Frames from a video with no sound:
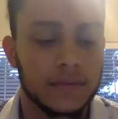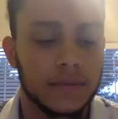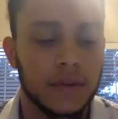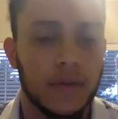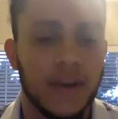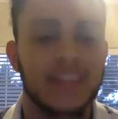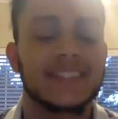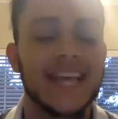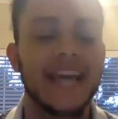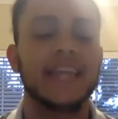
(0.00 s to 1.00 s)
right?
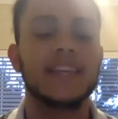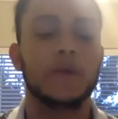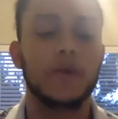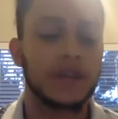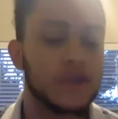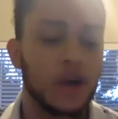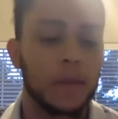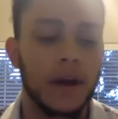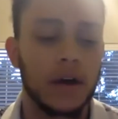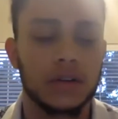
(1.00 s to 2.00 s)
Secondly, we want to talk
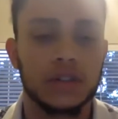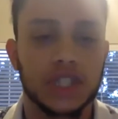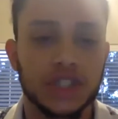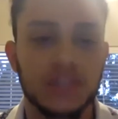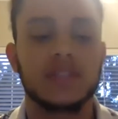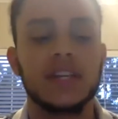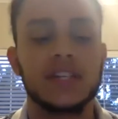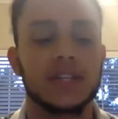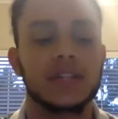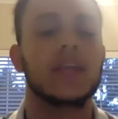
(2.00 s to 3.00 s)
about
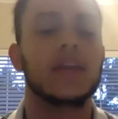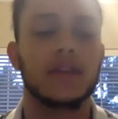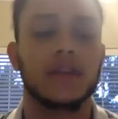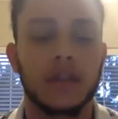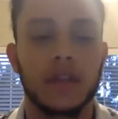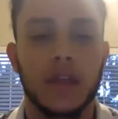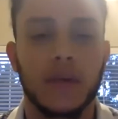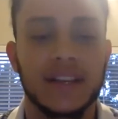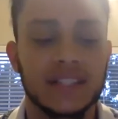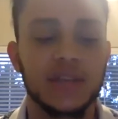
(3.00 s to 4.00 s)
strategic thinking.
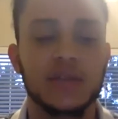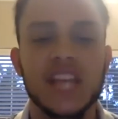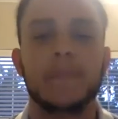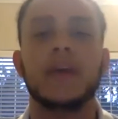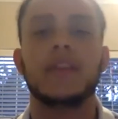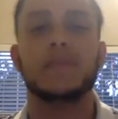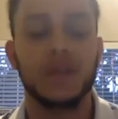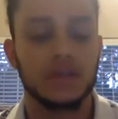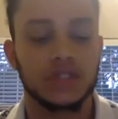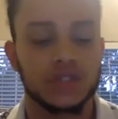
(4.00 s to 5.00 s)
Right? Skills that pay the
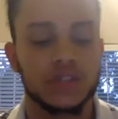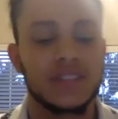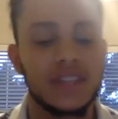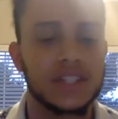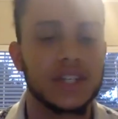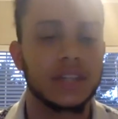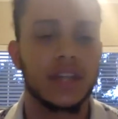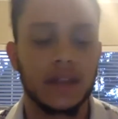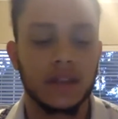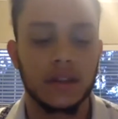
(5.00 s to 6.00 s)
bills, strategic
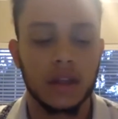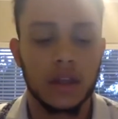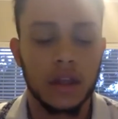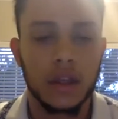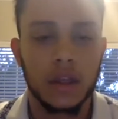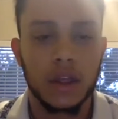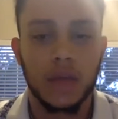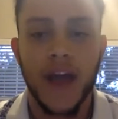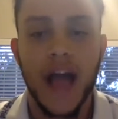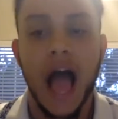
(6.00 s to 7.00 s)
thinking,
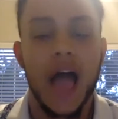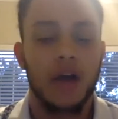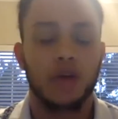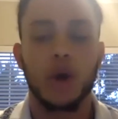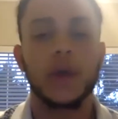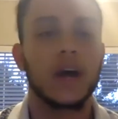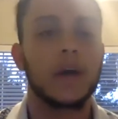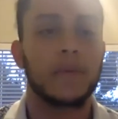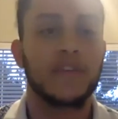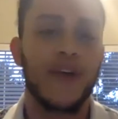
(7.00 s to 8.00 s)
right? Growing
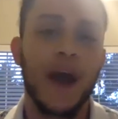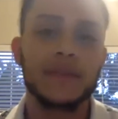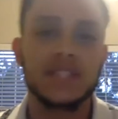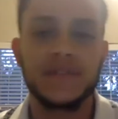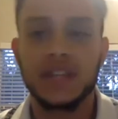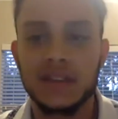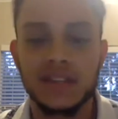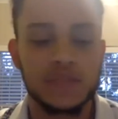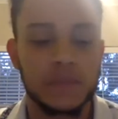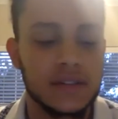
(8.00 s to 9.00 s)
up, before I was even in
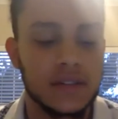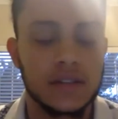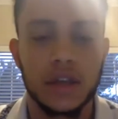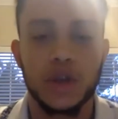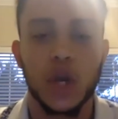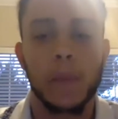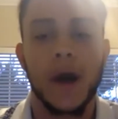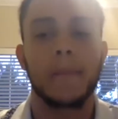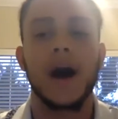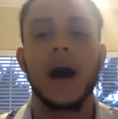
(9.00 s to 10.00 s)
this business, my mom,